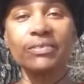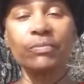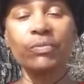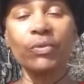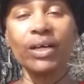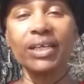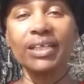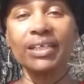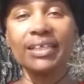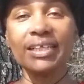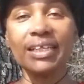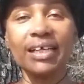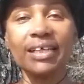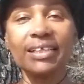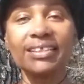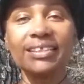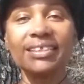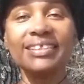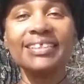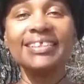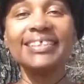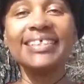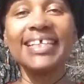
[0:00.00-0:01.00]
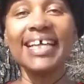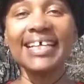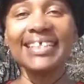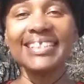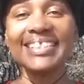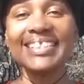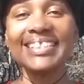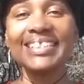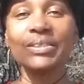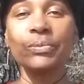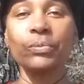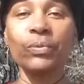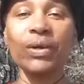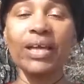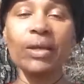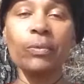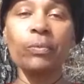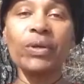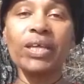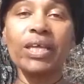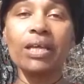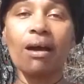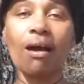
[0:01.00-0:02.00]
of one another, just the way
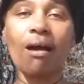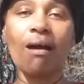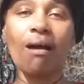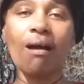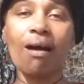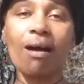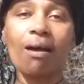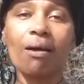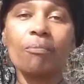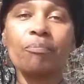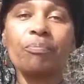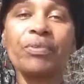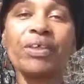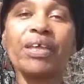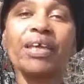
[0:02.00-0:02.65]
we are.